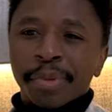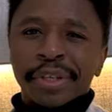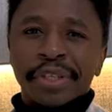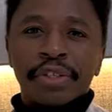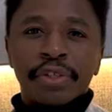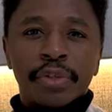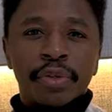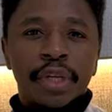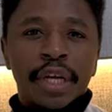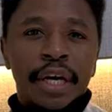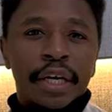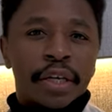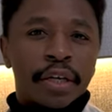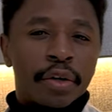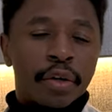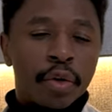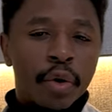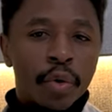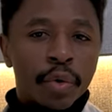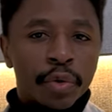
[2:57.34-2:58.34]
actually, did you like
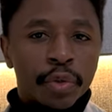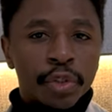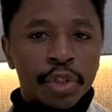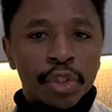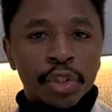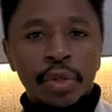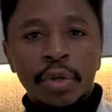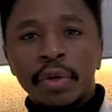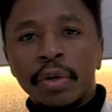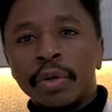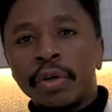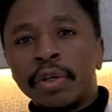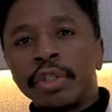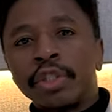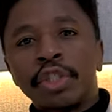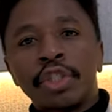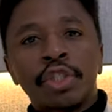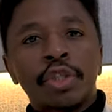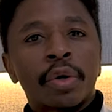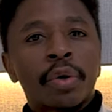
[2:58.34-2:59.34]
go to
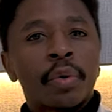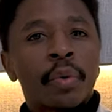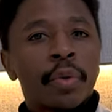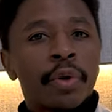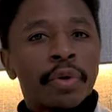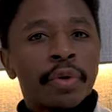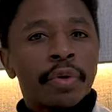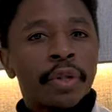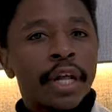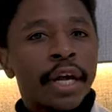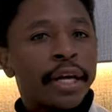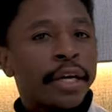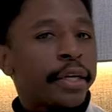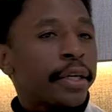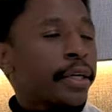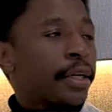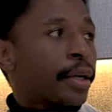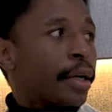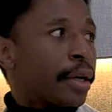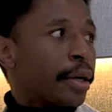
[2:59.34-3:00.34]
church, or were you
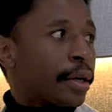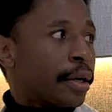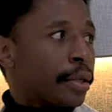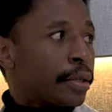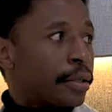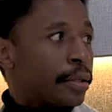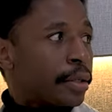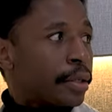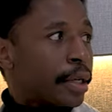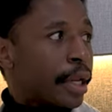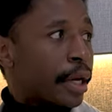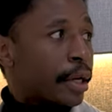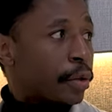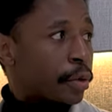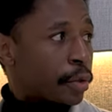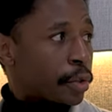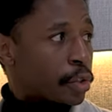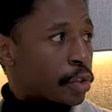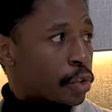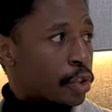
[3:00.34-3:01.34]
like
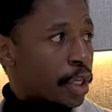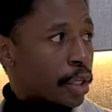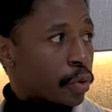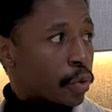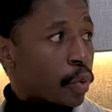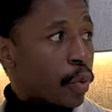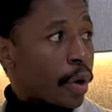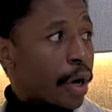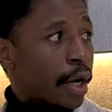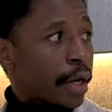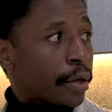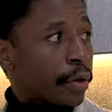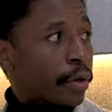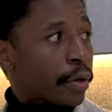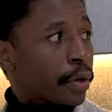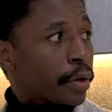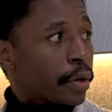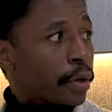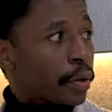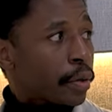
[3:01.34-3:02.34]
because you said
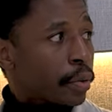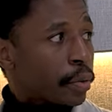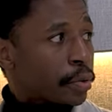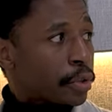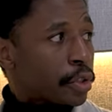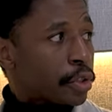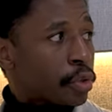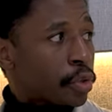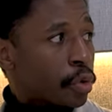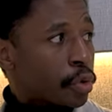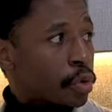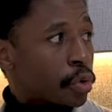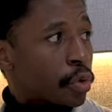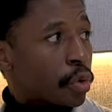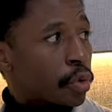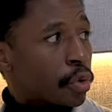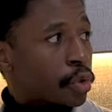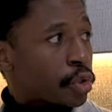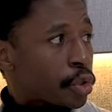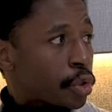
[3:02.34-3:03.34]
choir? Did you also
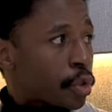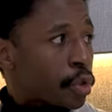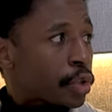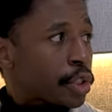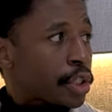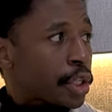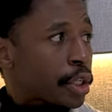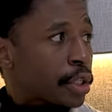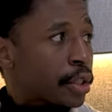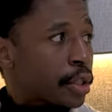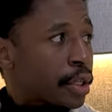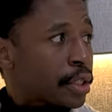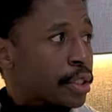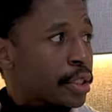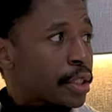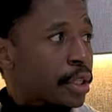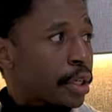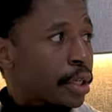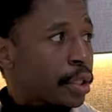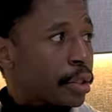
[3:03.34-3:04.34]
go to church and
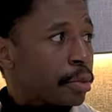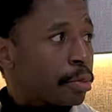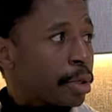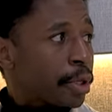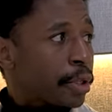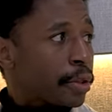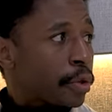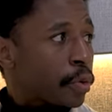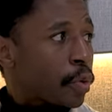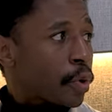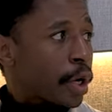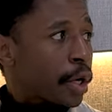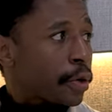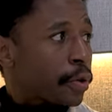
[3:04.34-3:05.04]
sing a little bit in the choir